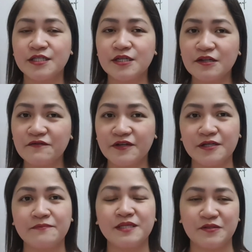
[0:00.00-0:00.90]
to
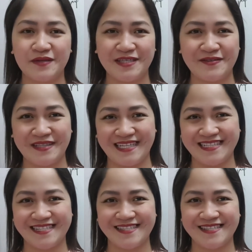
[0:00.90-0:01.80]
convert between
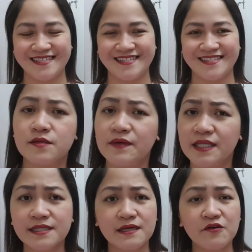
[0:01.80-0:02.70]
units. So what
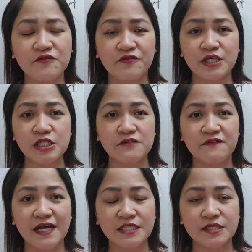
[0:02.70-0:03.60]
is a conversion
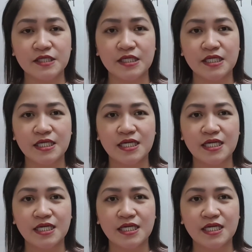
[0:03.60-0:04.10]
factor?